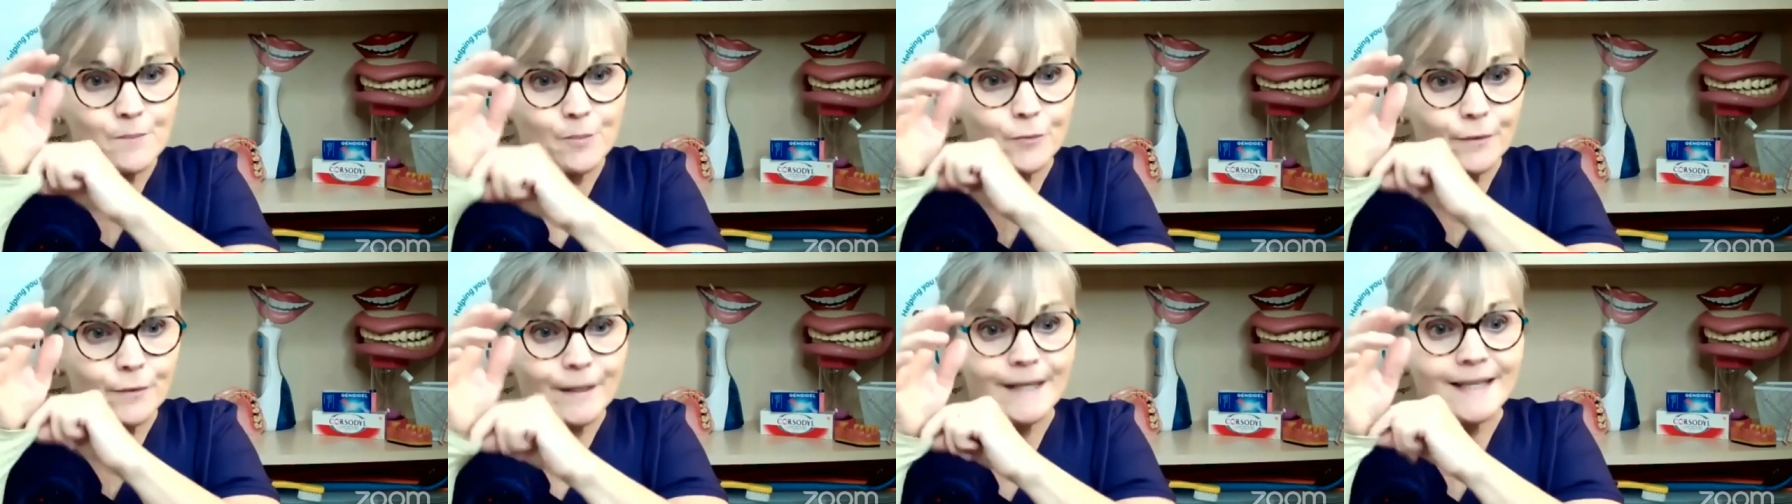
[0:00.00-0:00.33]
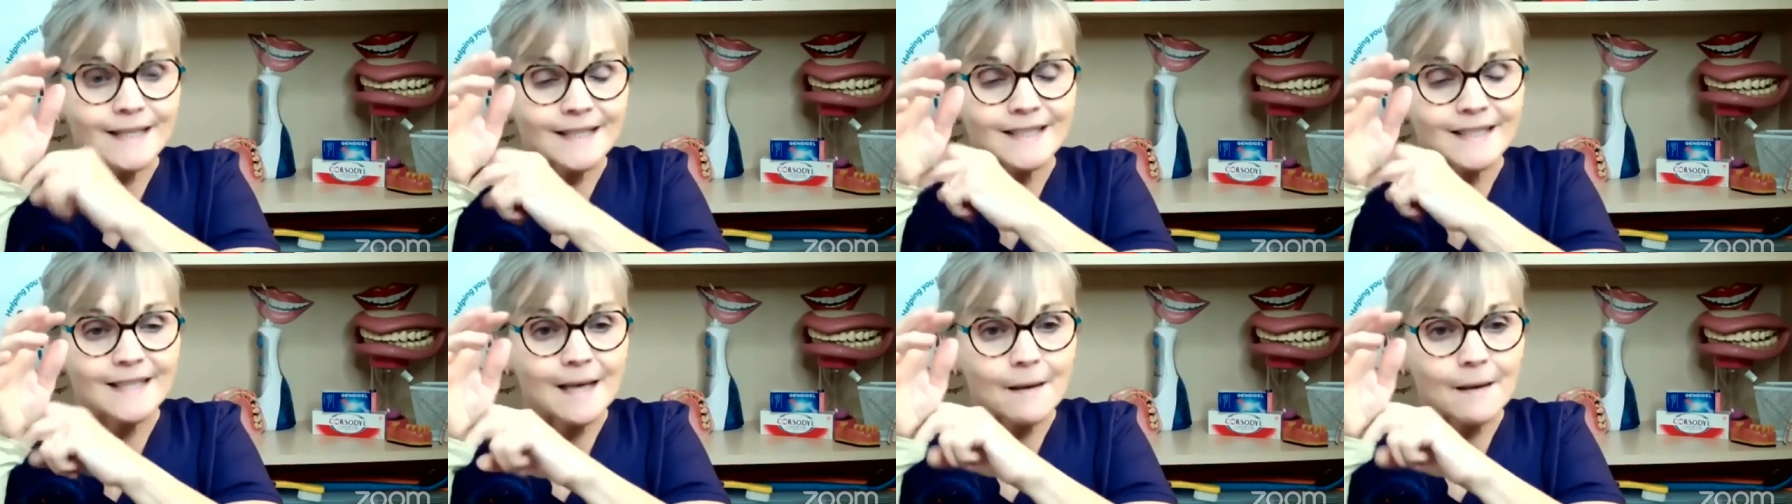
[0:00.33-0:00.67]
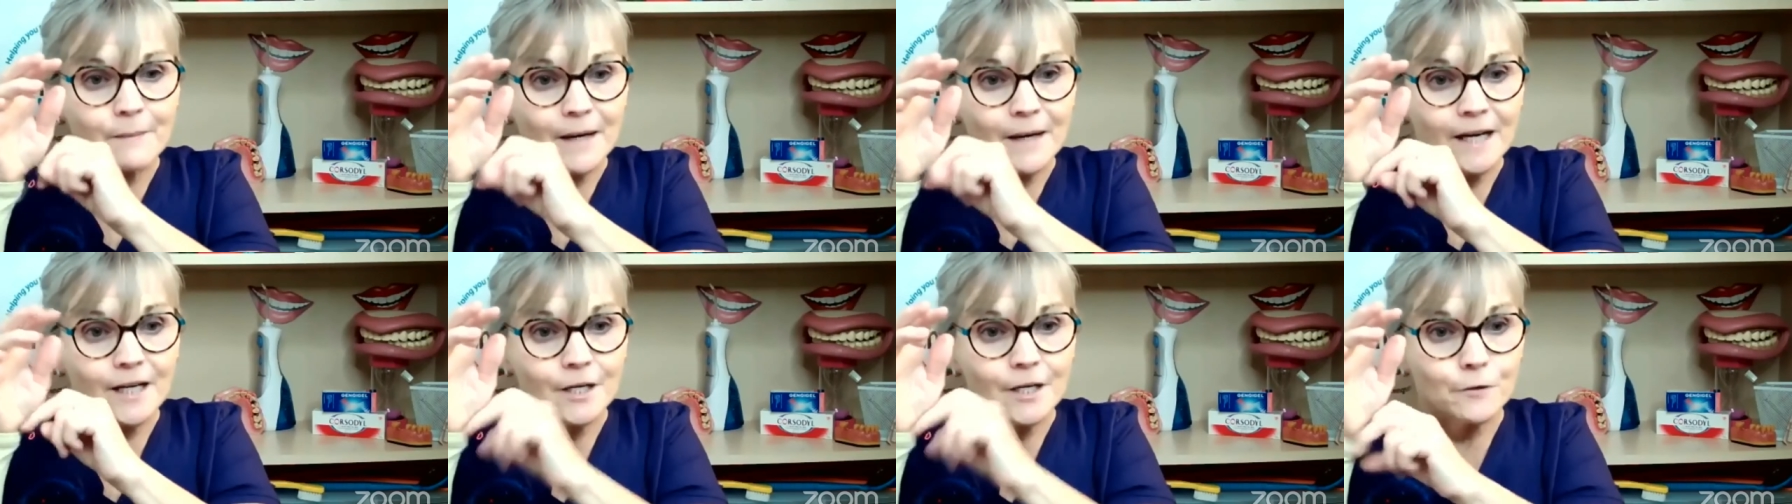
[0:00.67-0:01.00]
breaking that
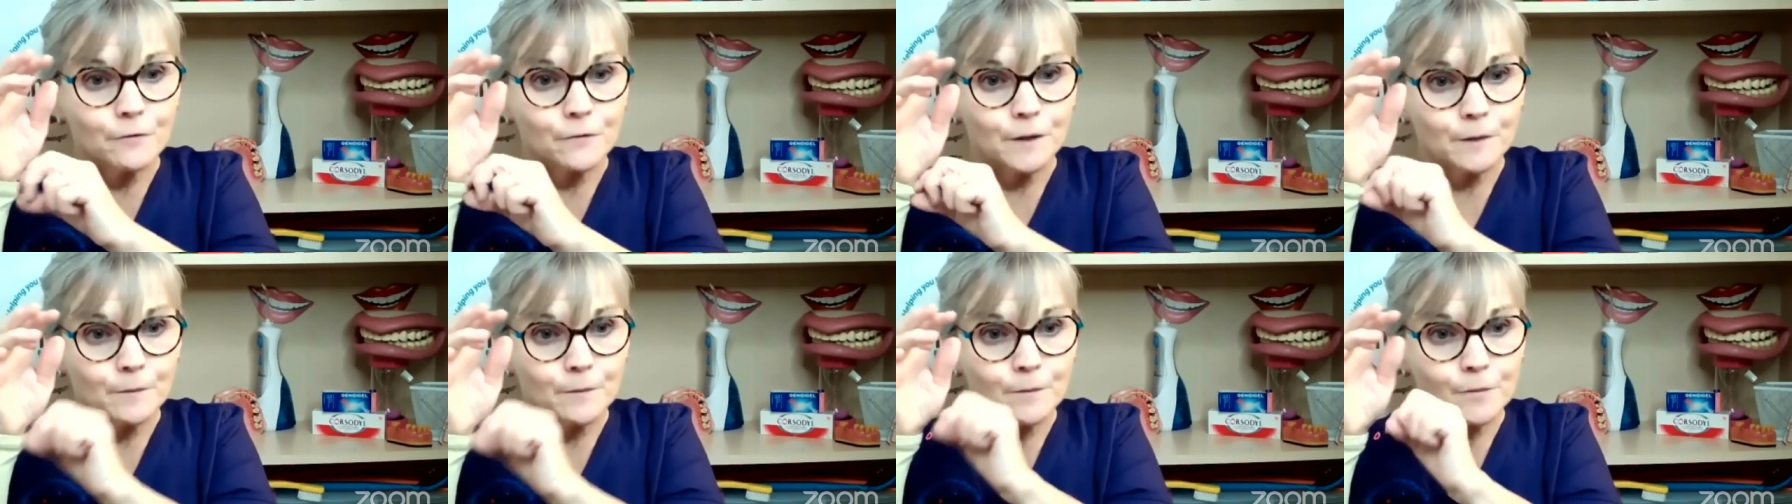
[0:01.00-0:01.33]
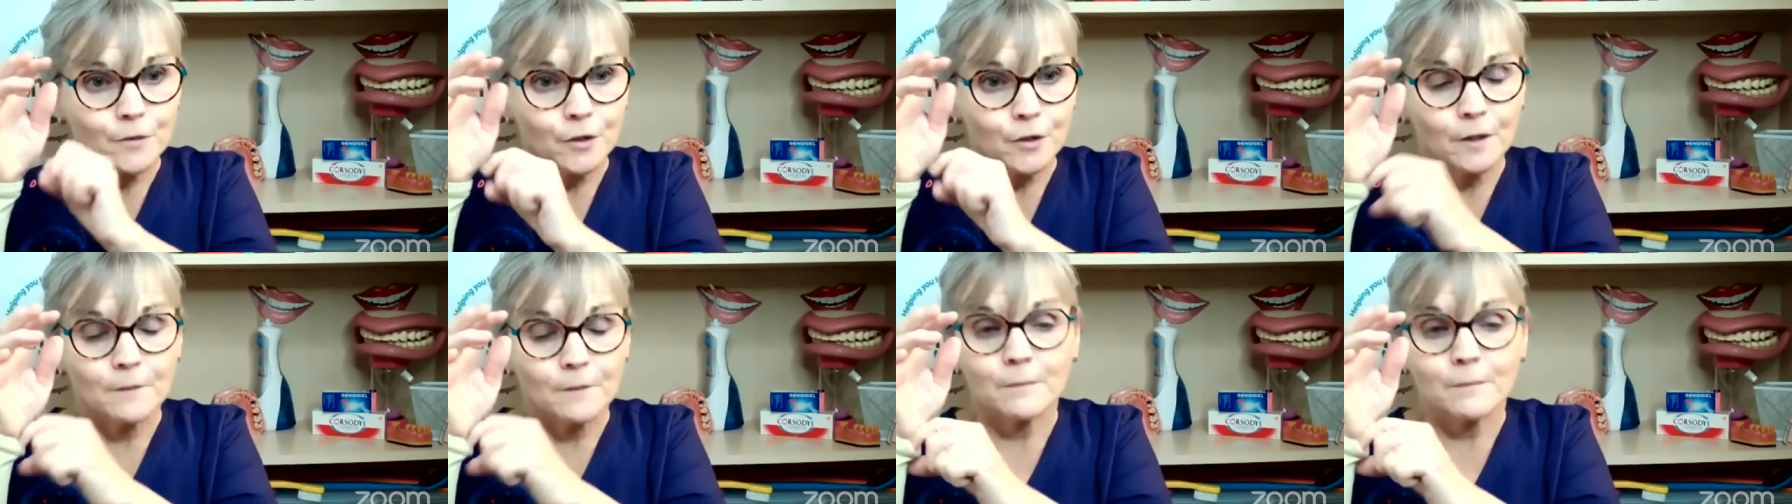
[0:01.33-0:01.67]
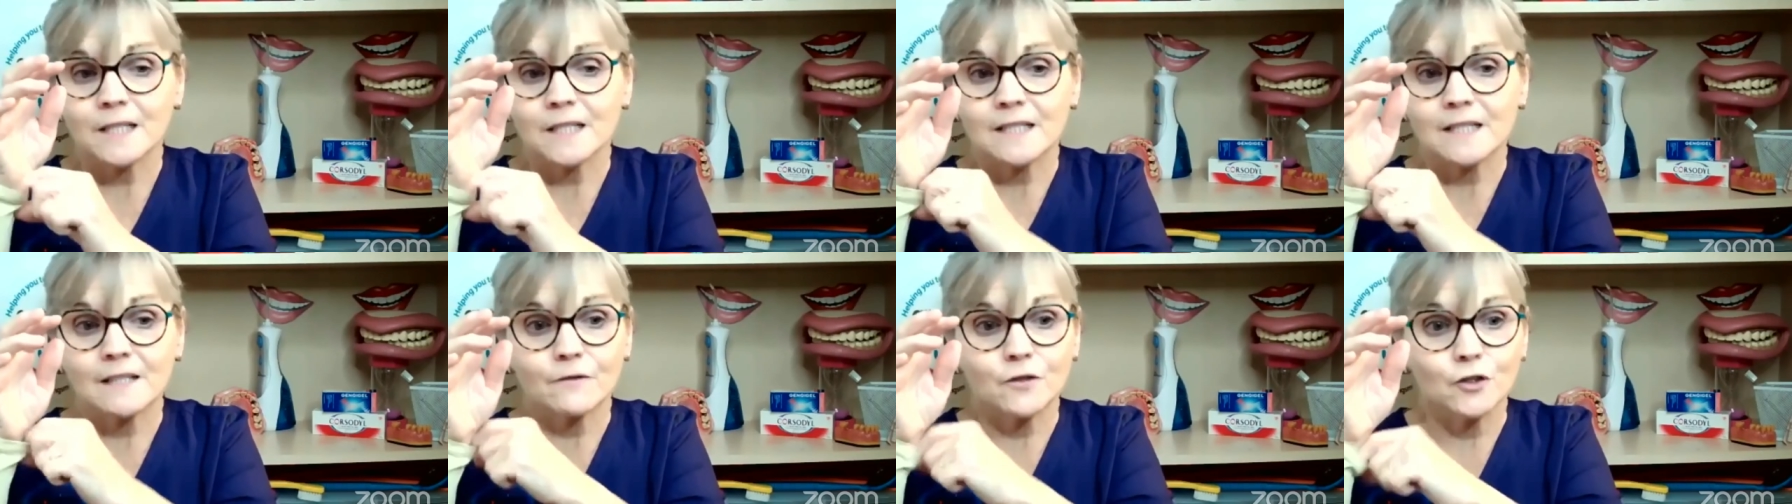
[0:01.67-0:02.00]
biofilm down
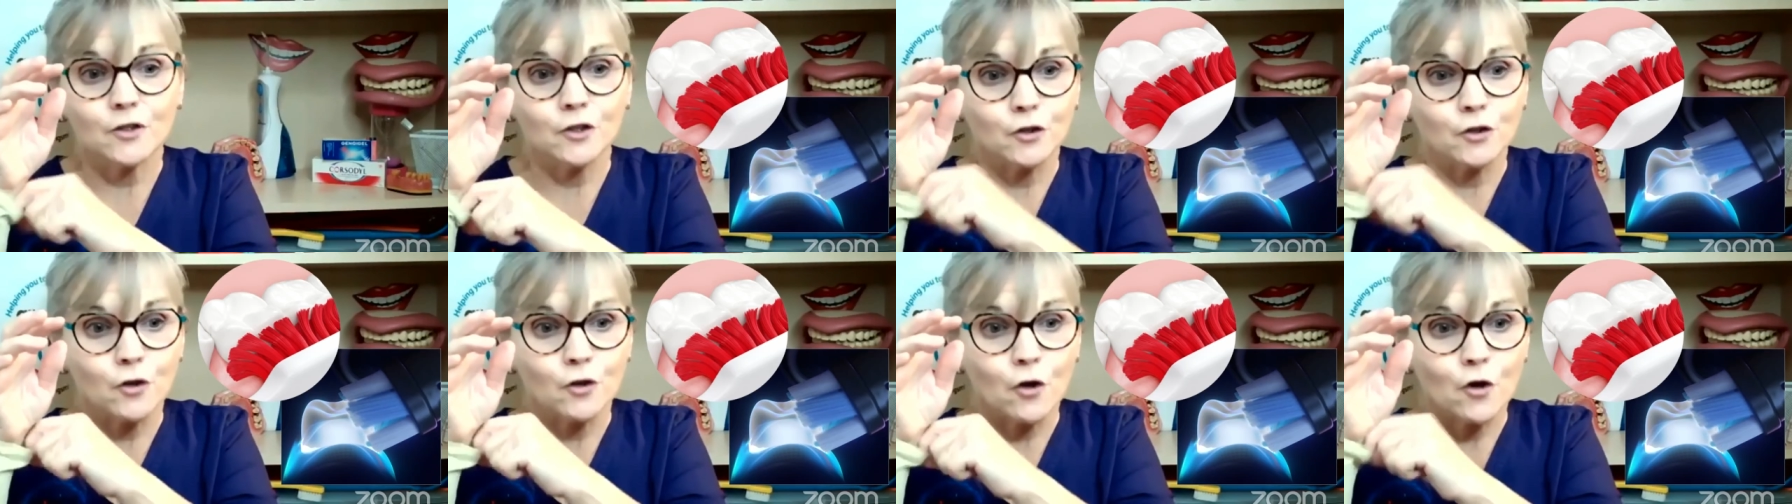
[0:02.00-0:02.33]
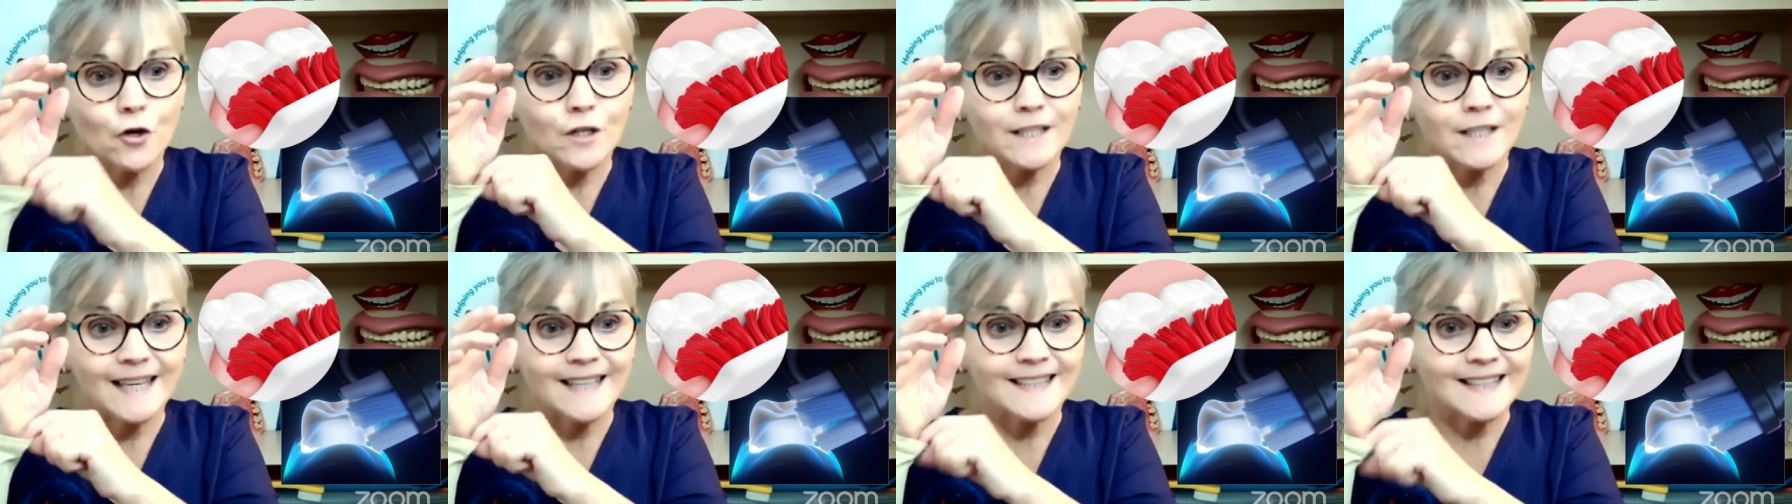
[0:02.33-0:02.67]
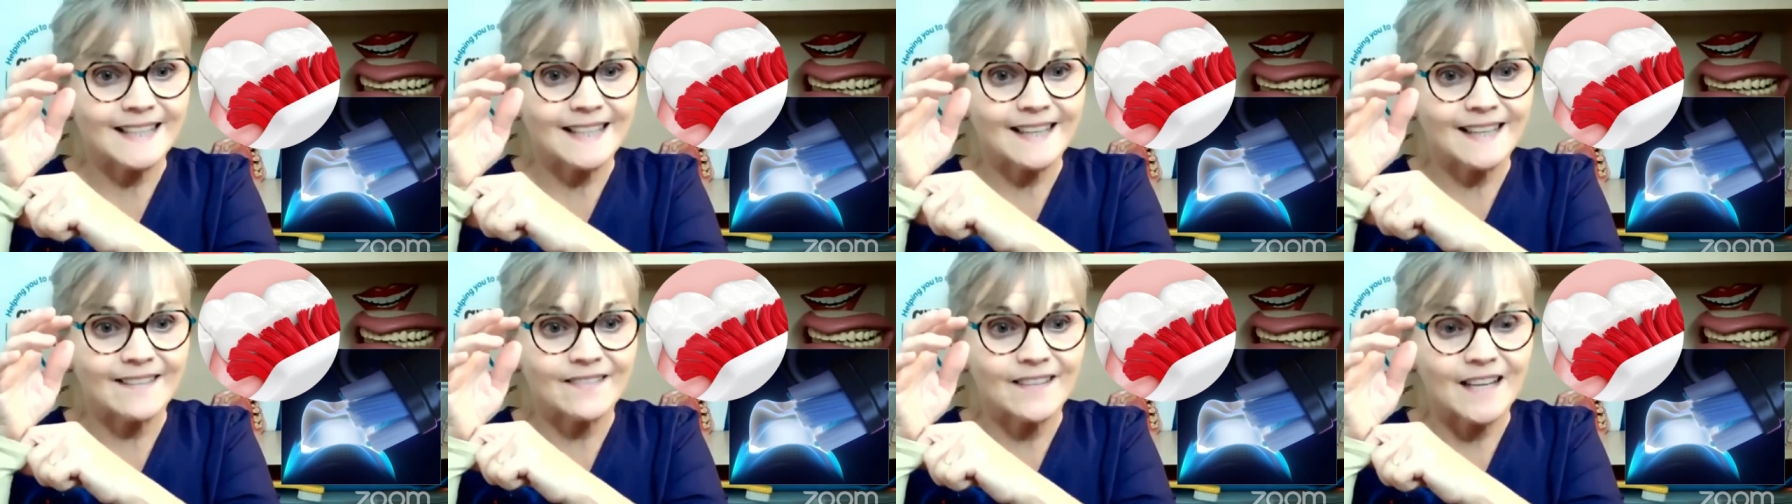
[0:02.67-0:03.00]
because if you're not getting
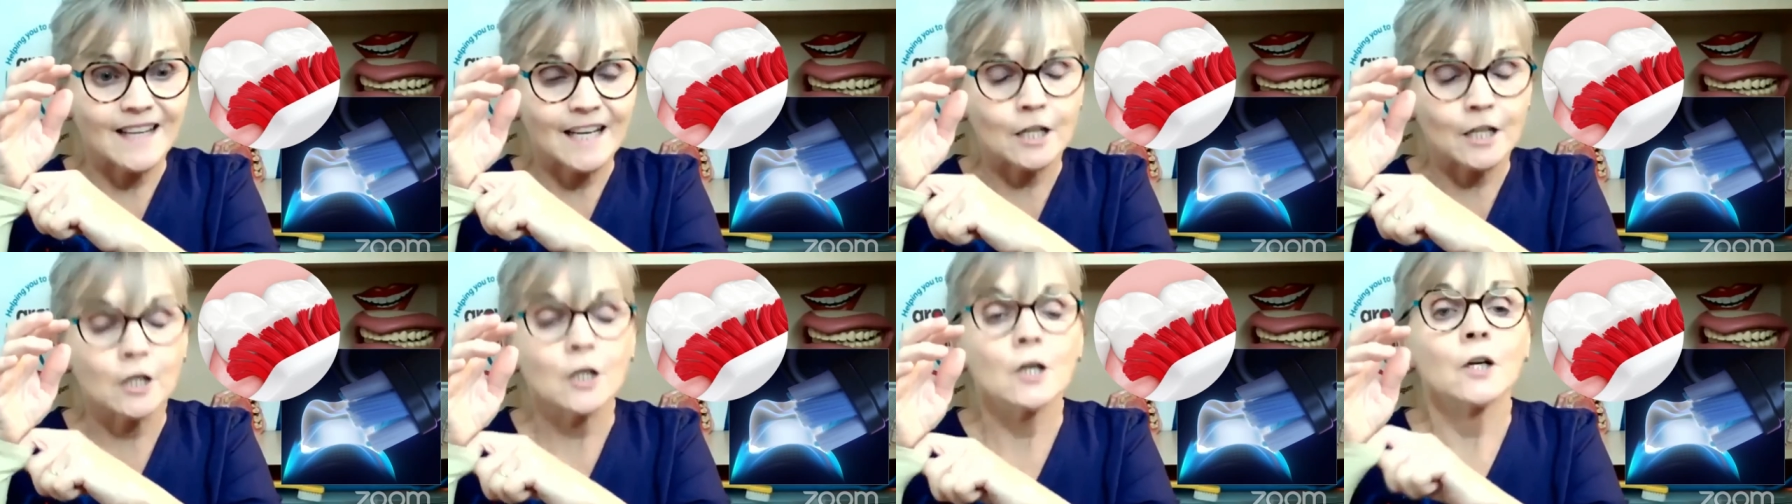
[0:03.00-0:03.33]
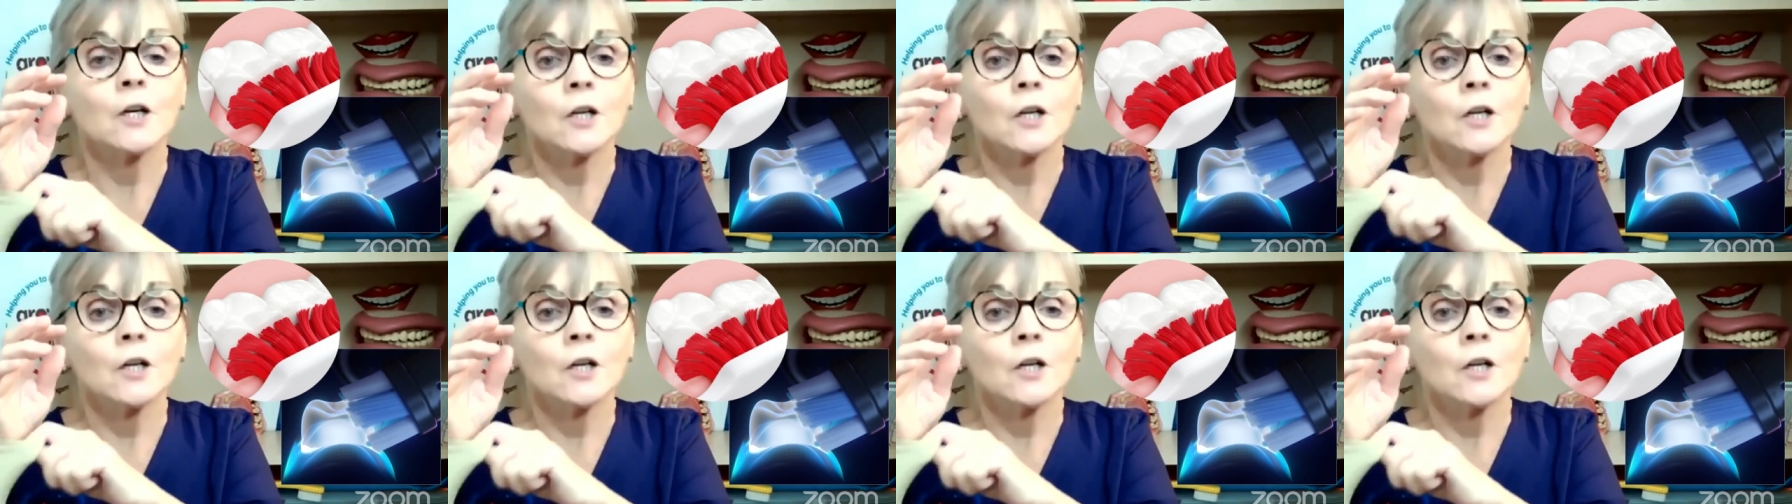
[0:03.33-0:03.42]
in there,